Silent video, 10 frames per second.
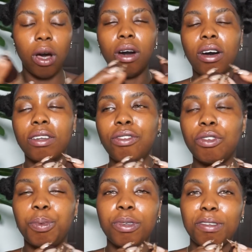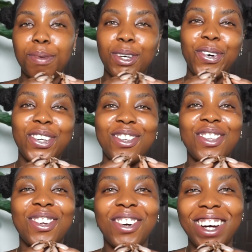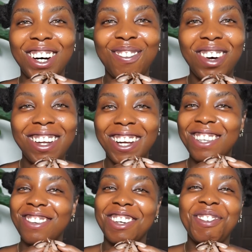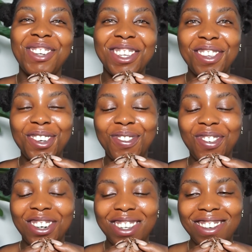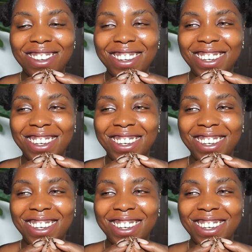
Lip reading: Oh, this was supposed to be a quick tutorial, but I like to explain so much.